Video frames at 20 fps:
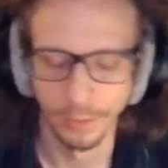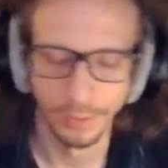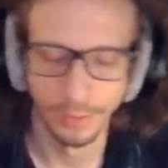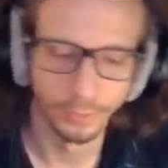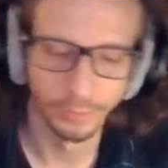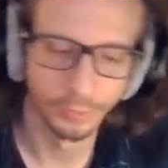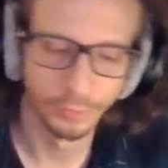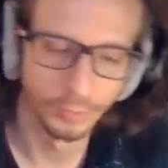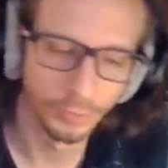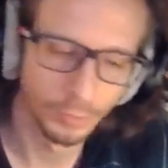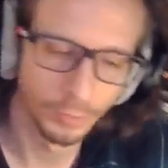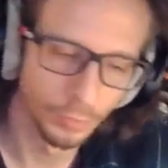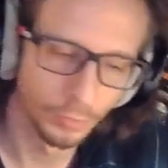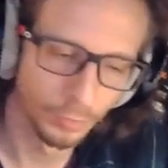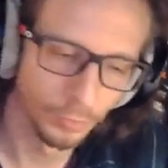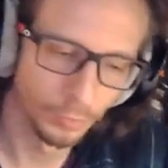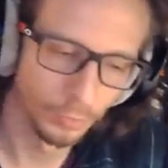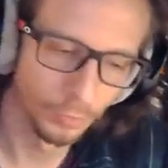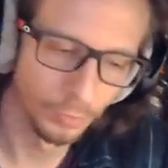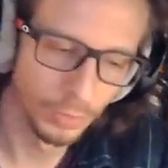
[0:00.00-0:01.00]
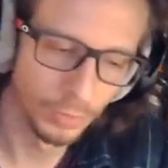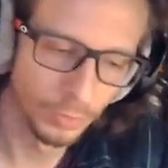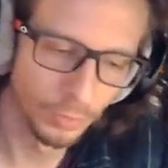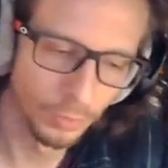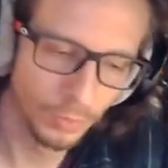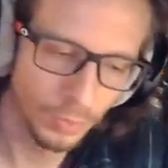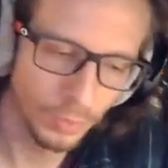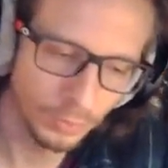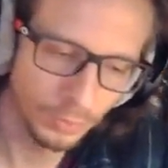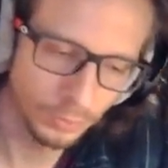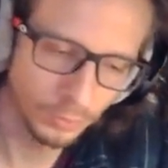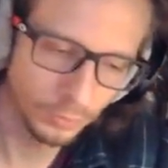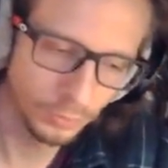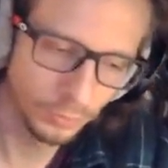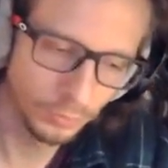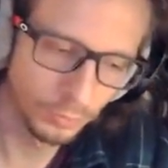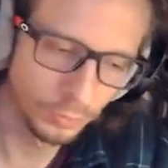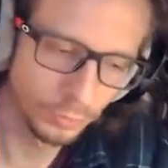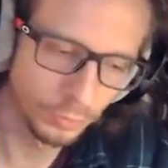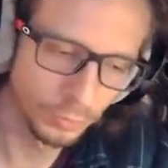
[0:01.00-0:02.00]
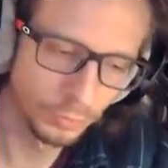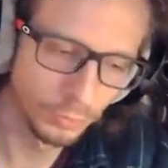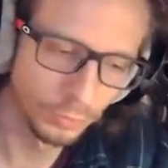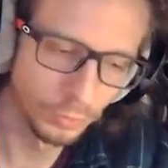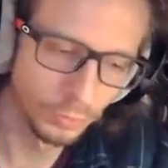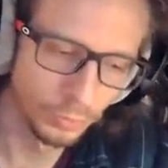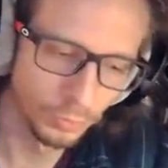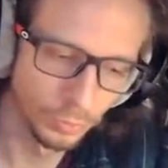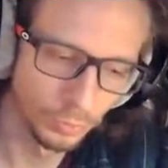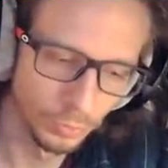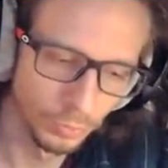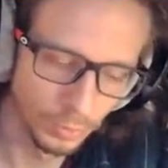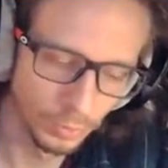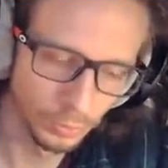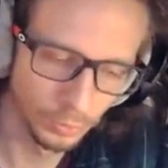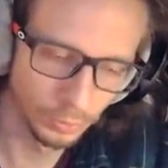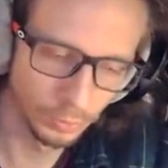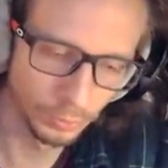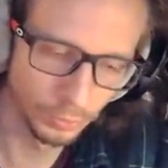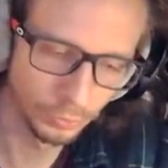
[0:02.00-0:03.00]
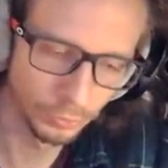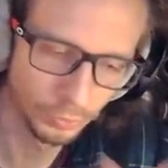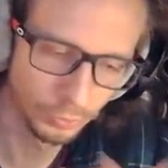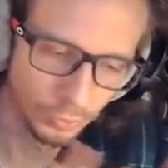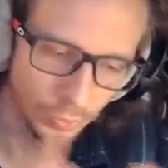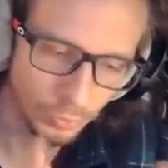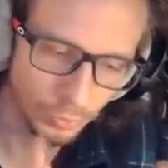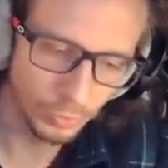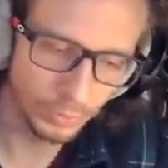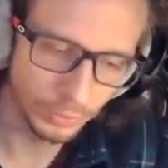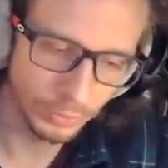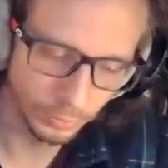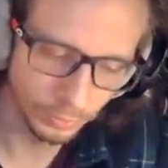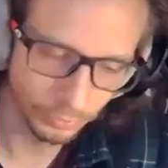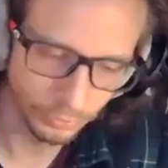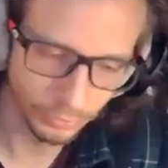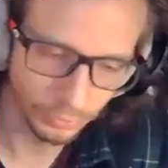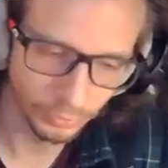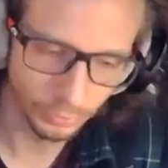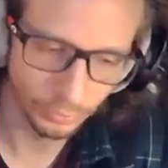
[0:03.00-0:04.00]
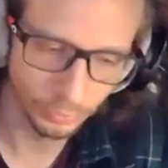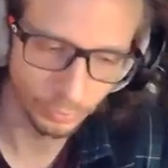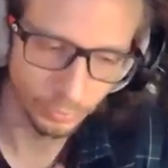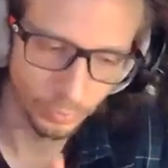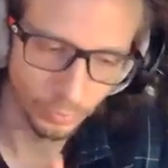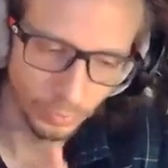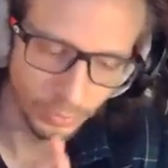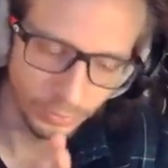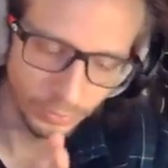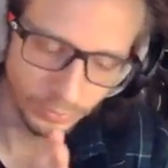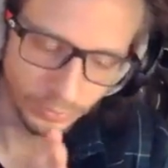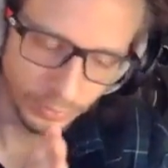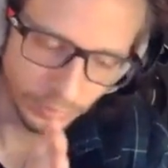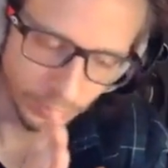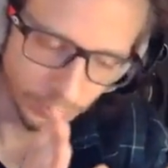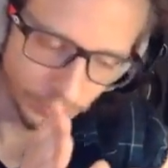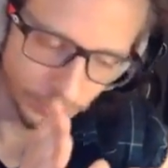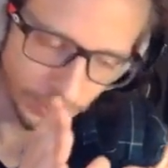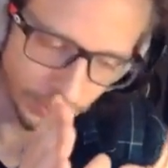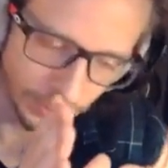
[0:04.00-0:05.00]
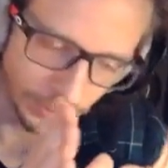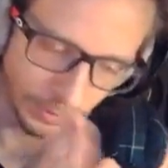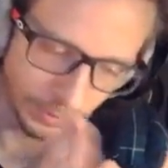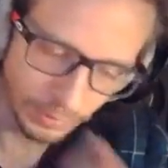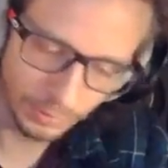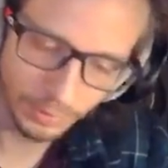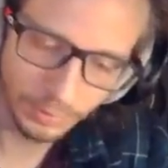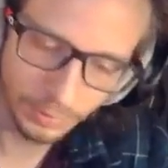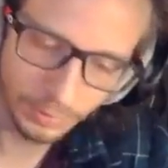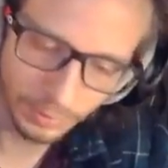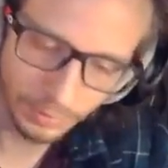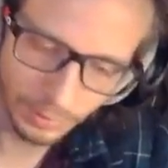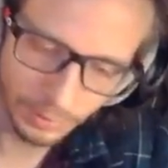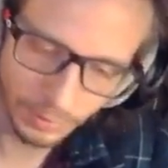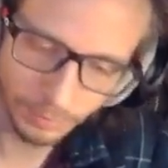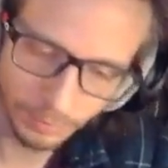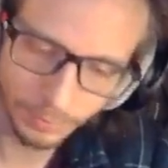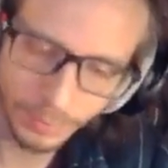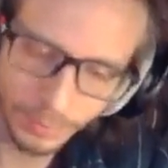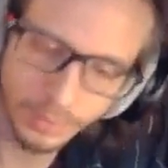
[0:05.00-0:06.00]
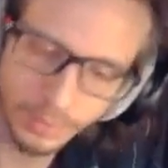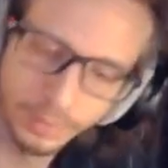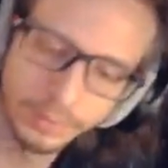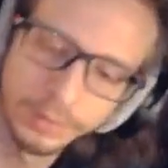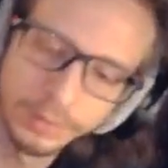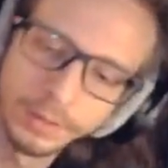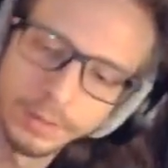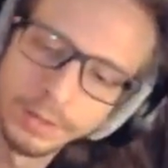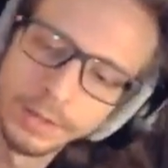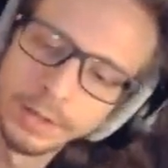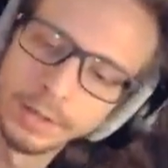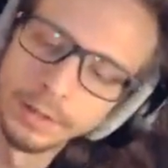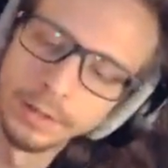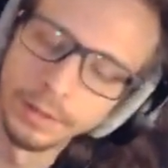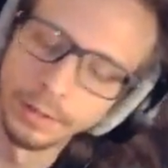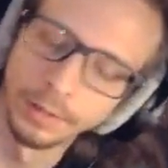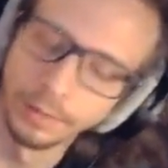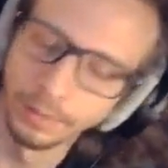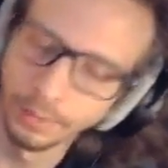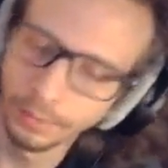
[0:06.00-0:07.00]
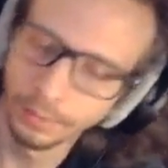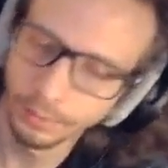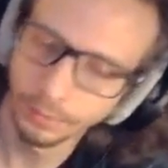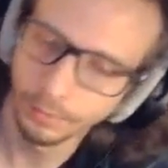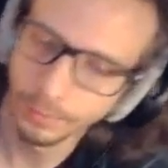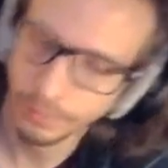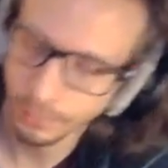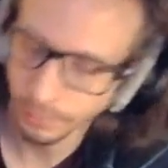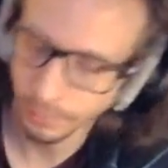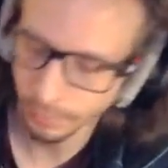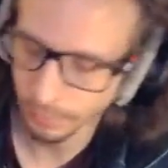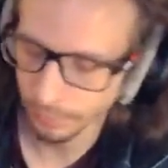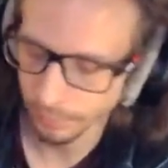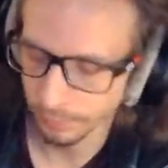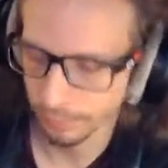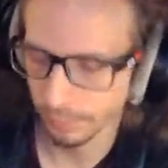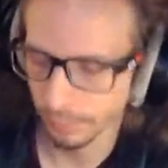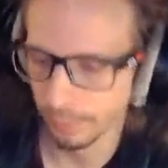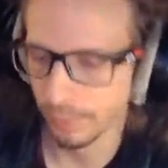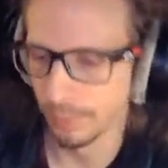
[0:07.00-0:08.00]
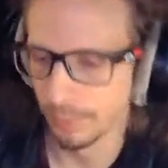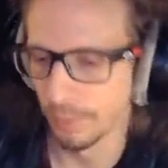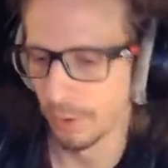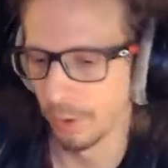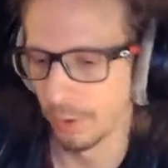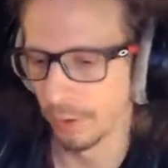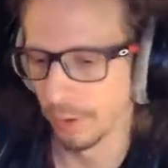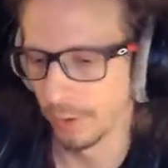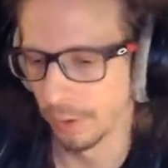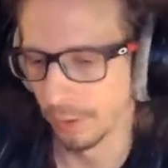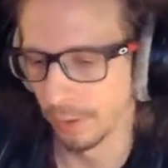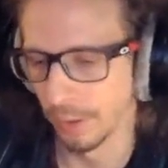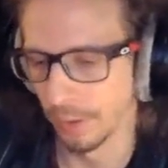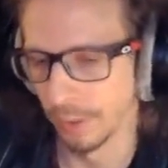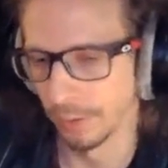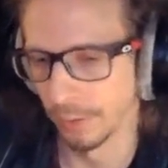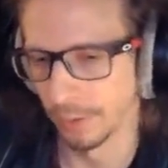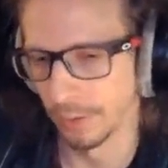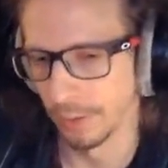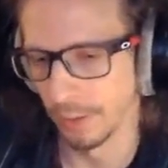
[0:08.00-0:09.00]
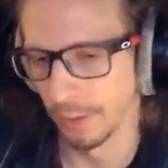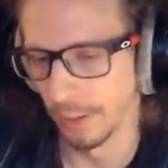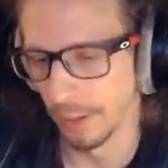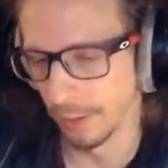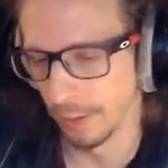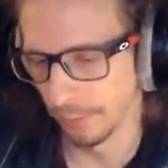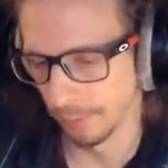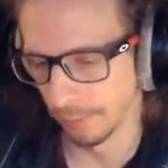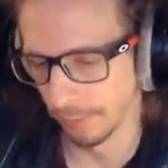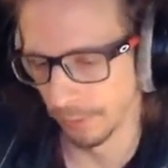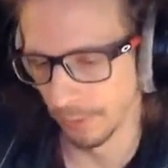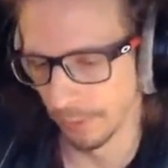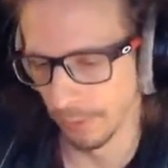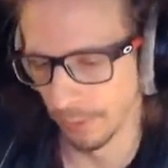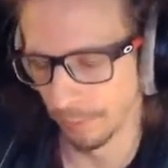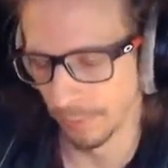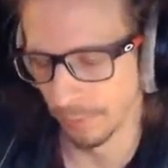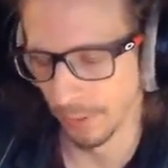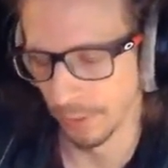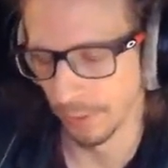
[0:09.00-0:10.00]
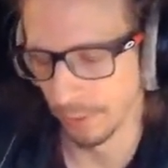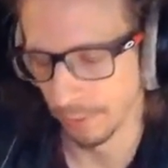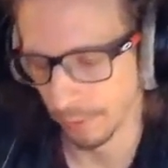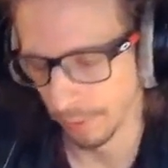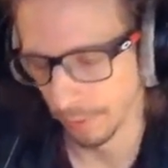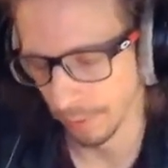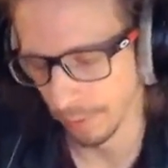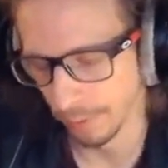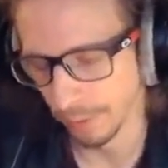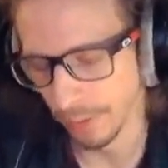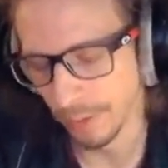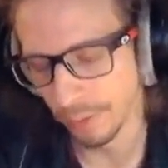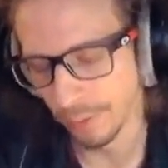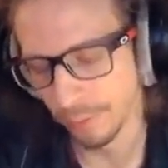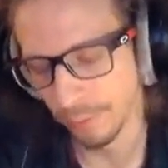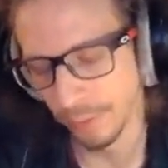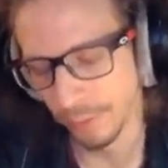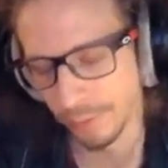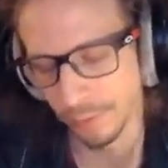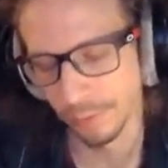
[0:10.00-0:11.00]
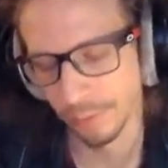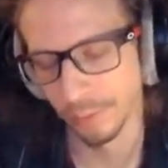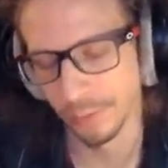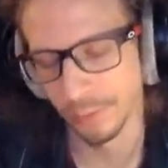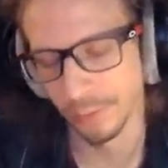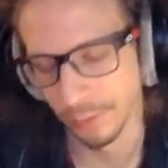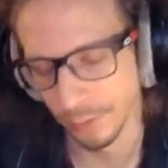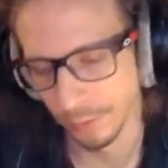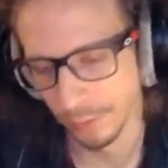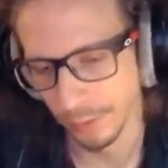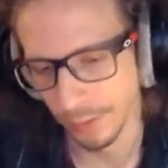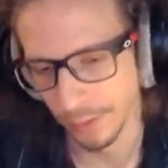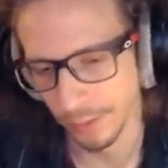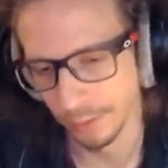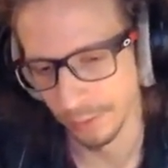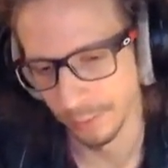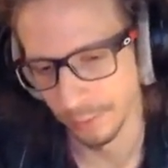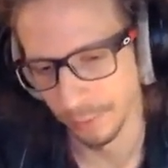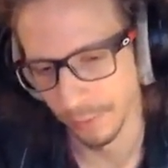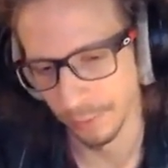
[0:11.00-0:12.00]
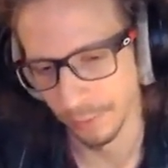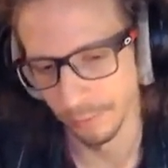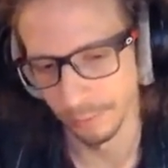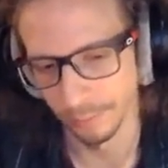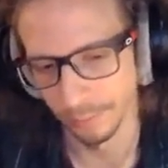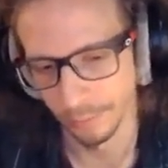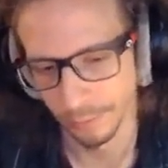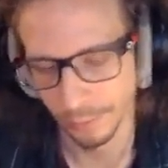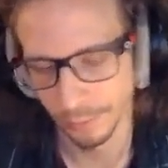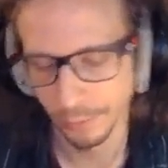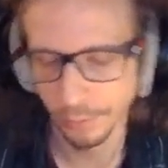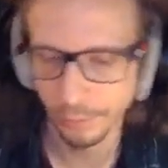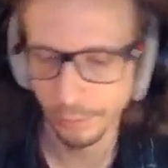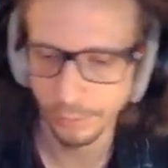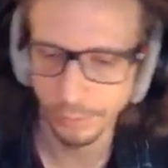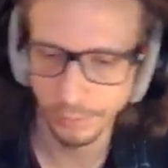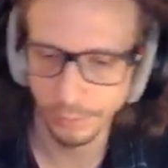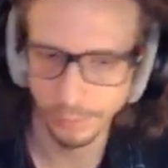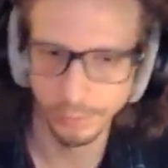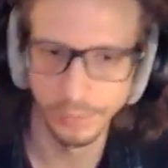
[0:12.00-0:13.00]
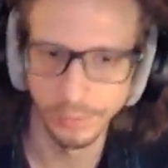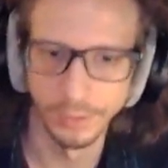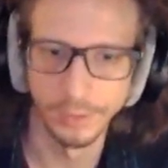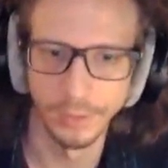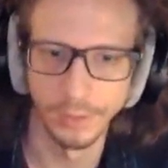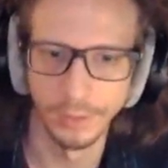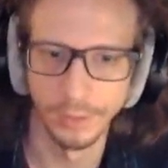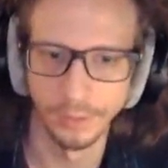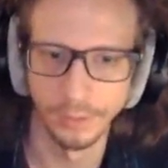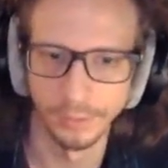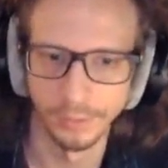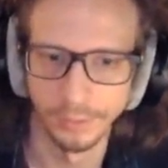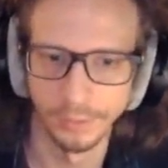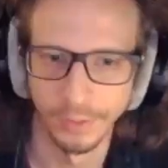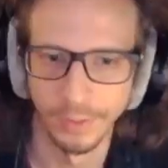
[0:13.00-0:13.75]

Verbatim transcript: So we want to do uh, two windows here. One is at the beginning of the campaign and then another window for remarketing at the end of the campaign. And these windows are going to last about two to three days